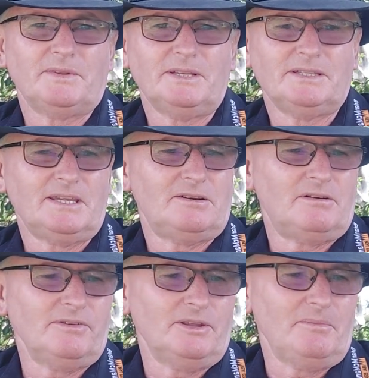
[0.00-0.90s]
Let's get
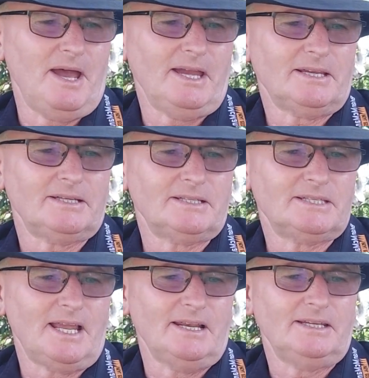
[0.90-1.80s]
her on the market
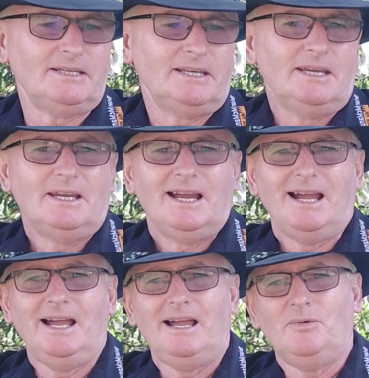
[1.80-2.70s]
selling.
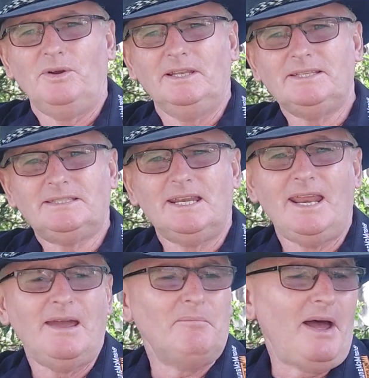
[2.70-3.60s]
We're
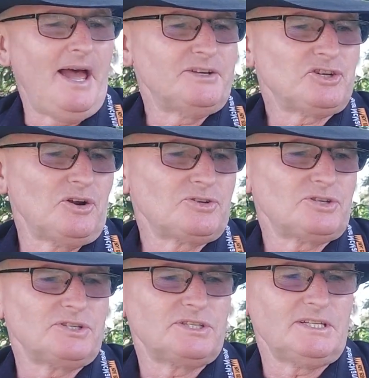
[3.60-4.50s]
listing our March
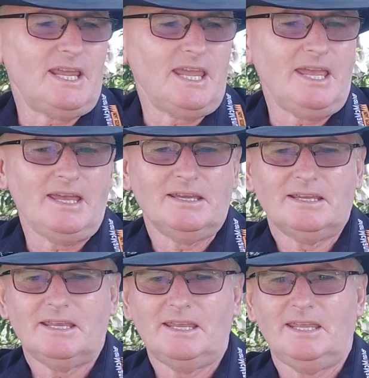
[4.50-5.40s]
auctions now,
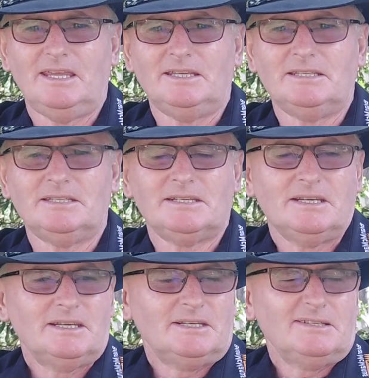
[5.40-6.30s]
and
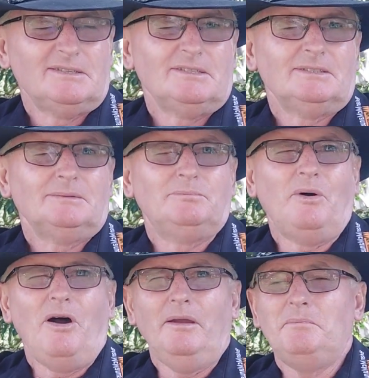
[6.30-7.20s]

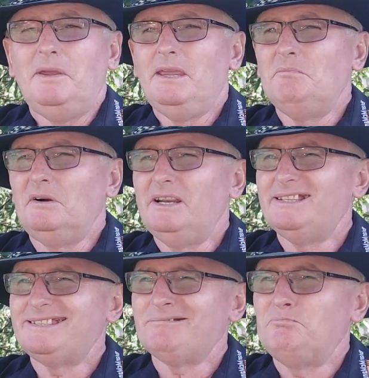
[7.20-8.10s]
by memory
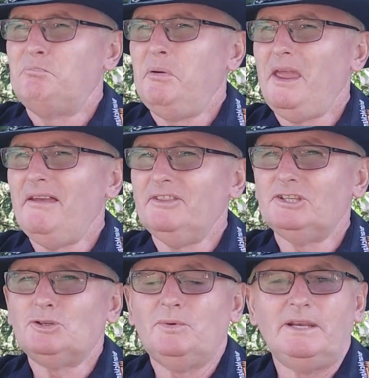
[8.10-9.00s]
it's about the
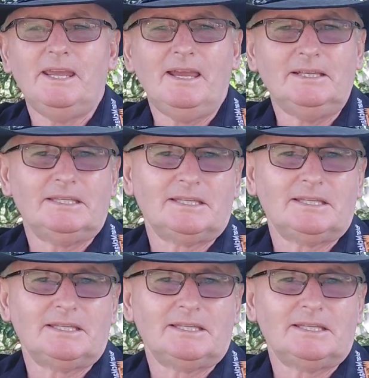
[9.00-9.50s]
28th.